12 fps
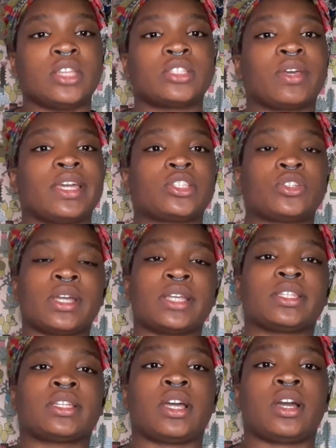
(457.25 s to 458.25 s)
So I tried
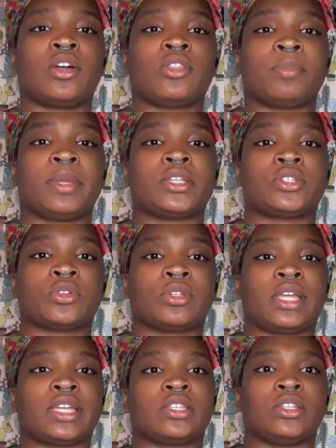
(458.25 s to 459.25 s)
to call to make sure,
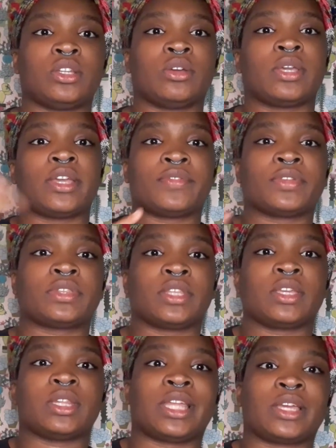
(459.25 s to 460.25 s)
like,
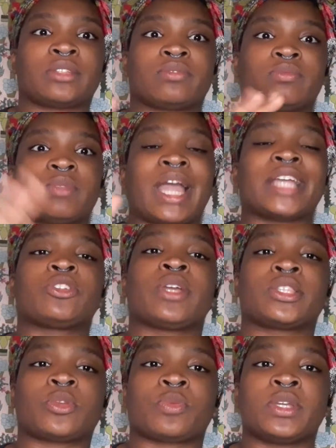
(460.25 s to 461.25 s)
everything, like, I
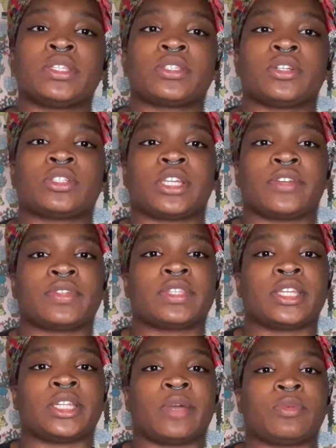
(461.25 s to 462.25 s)
tried to research
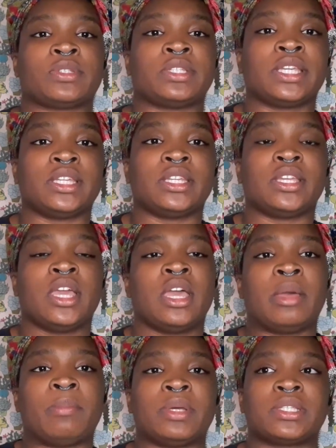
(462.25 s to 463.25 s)
everything that was needed.
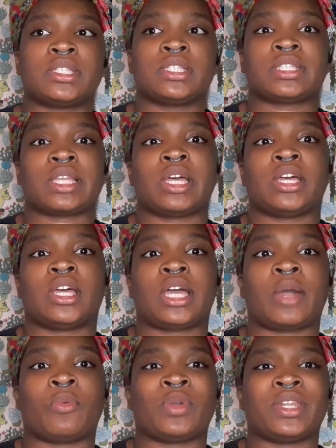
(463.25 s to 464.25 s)
But since
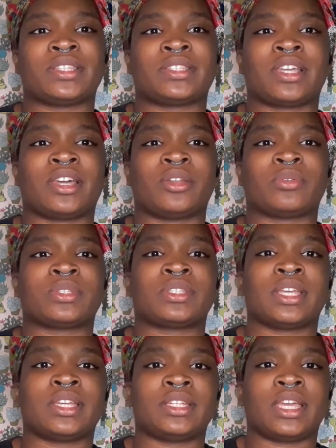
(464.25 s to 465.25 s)
I went inside on
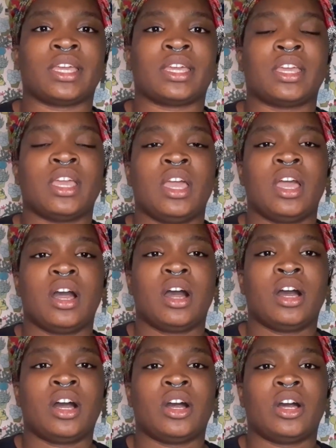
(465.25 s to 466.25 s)
Sunday,
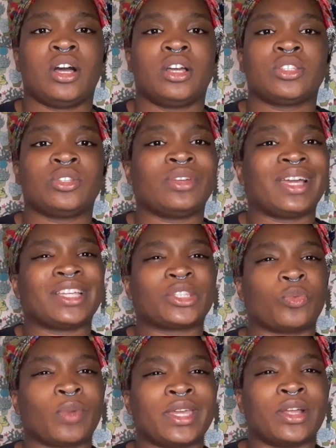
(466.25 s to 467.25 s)
I had to
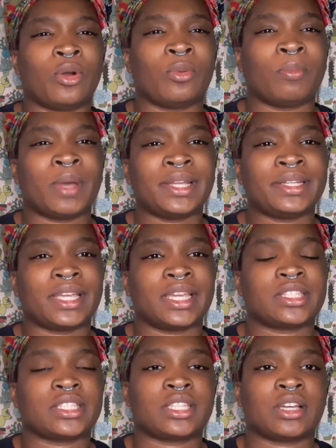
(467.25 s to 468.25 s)
wait on Monday
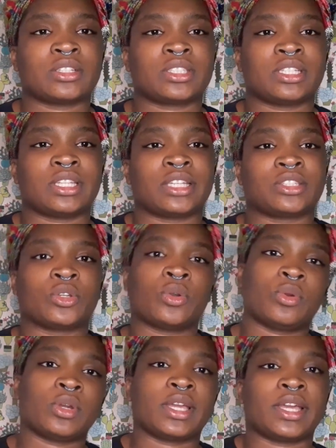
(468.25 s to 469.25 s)
to talk to, like, the
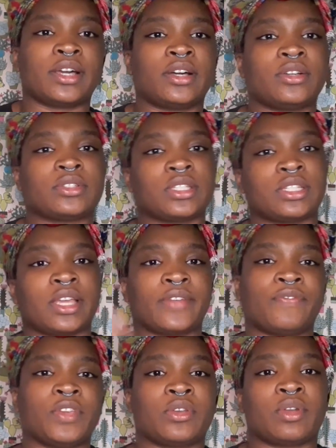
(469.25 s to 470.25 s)
courthouse and, like,
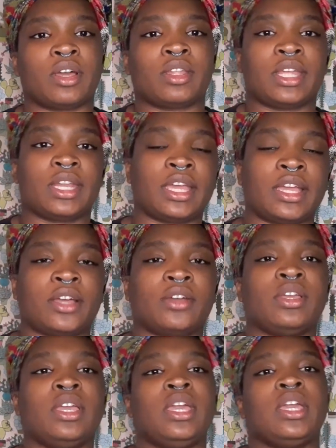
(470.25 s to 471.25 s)
figure all that
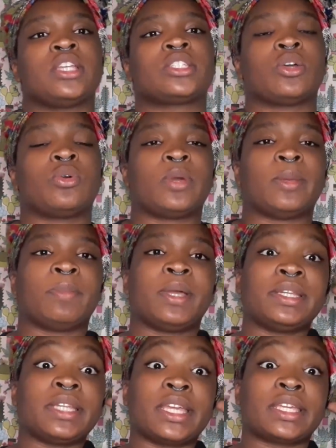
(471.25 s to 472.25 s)
out. And so when
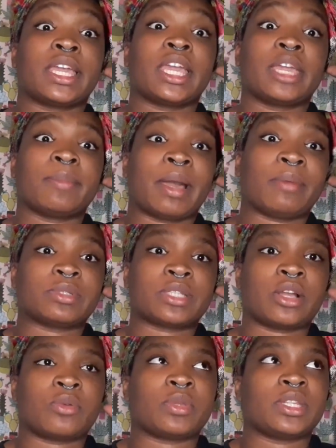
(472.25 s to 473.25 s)
Monday came, I was
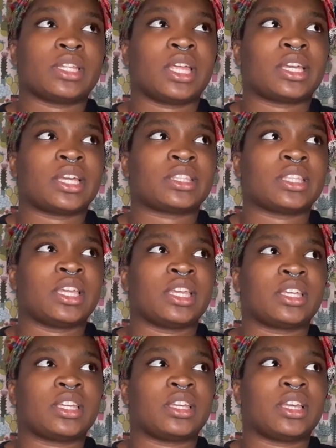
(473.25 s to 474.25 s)
already, like, I think
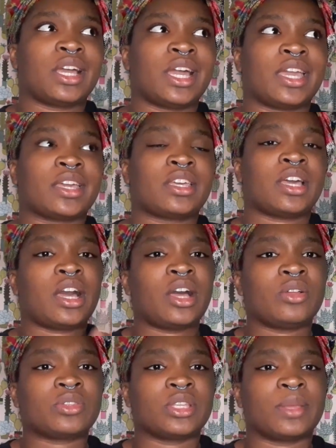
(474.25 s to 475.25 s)
I had
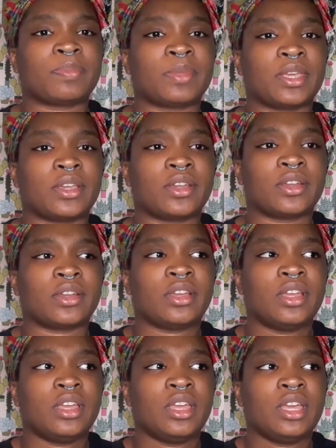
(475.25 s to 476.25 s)
called up there
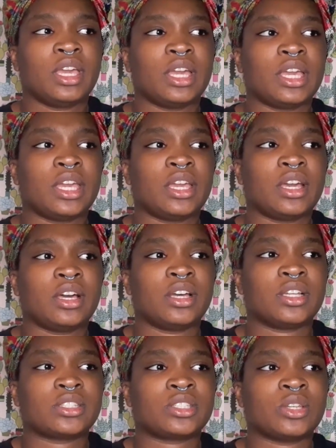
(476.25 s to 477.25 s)

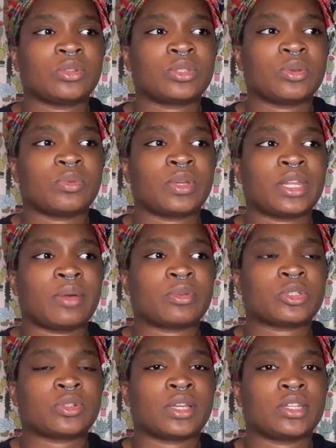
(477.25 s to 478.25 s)
and told them what I
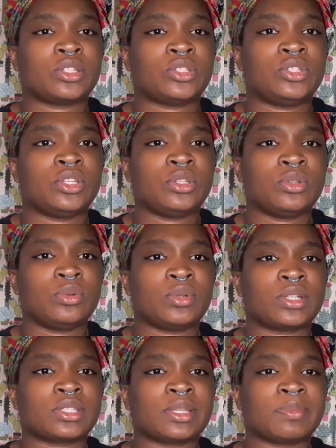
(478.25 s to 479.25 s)
was trying to do
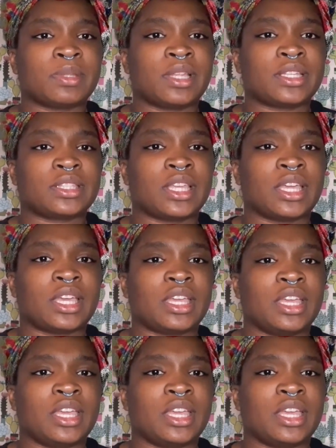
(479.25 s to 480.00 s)
or something like that.